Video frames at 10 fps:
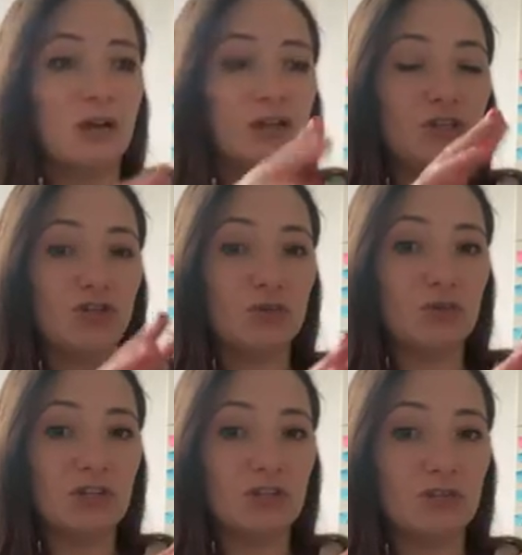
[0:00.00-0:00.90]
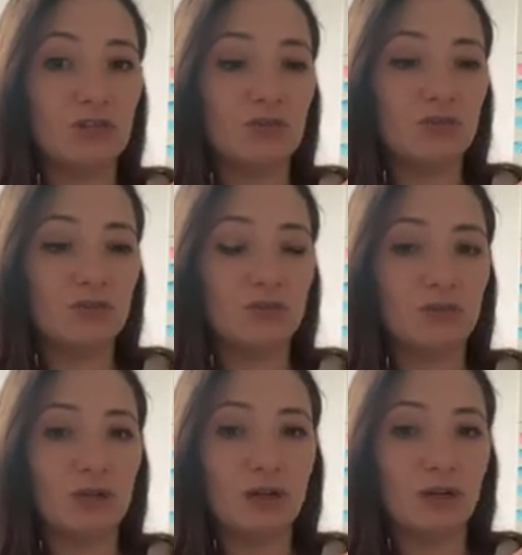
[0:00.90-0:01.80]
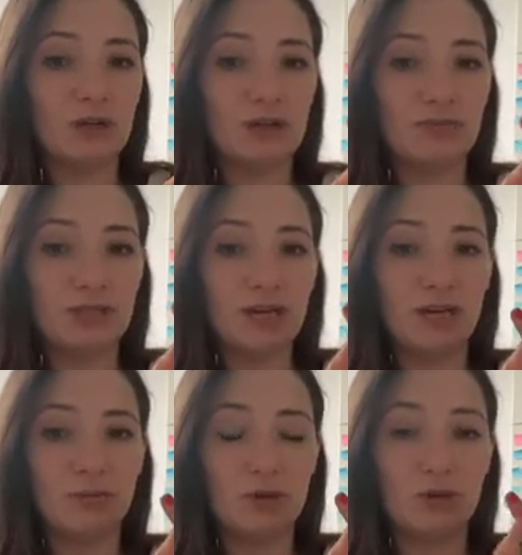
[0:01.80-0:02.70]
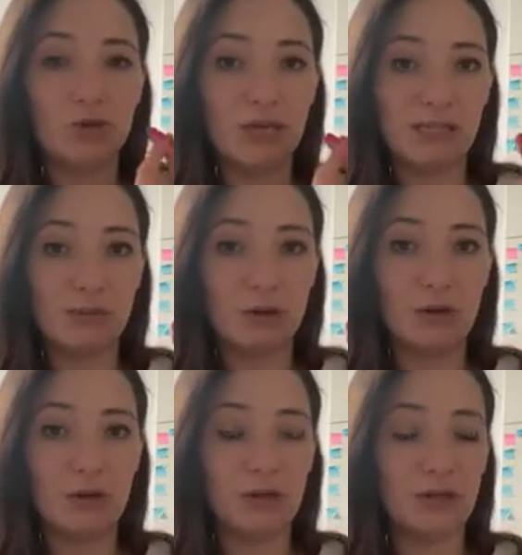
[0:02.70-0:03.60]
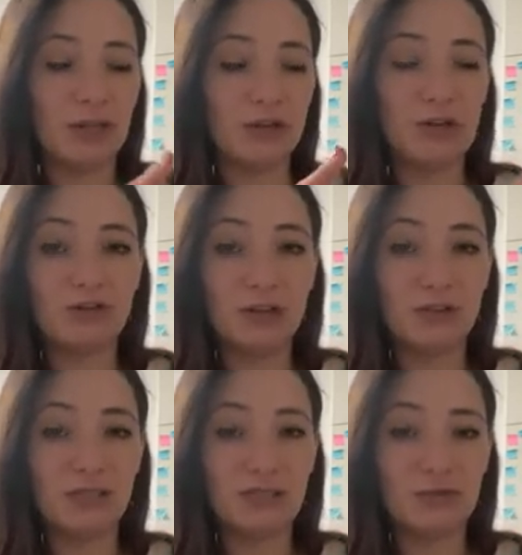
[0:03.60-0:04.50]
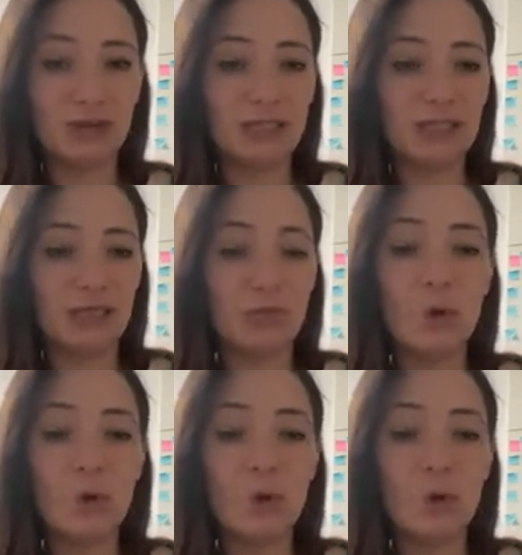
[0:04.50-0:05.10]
there's 2 things you need to include every time you get someone on, and you have to have this in writing.